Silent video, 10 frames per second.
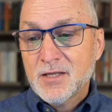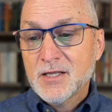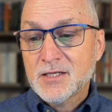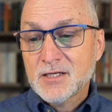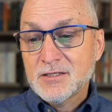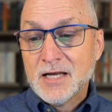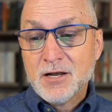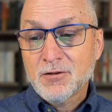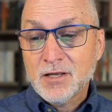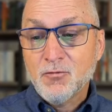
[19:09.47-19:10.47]
This is not
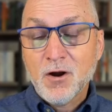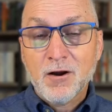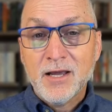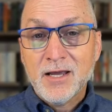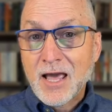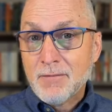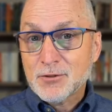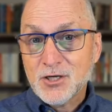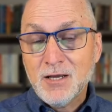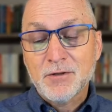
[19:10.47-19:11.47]
only where he kept
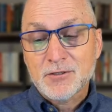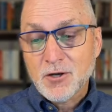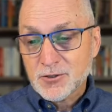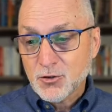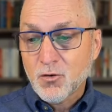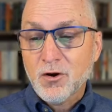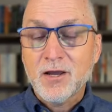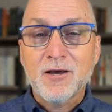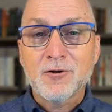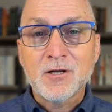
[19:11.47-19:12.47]
sheep, it's also where he
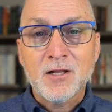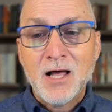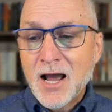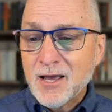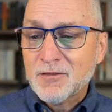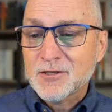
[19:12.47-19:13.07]
killed Goliath.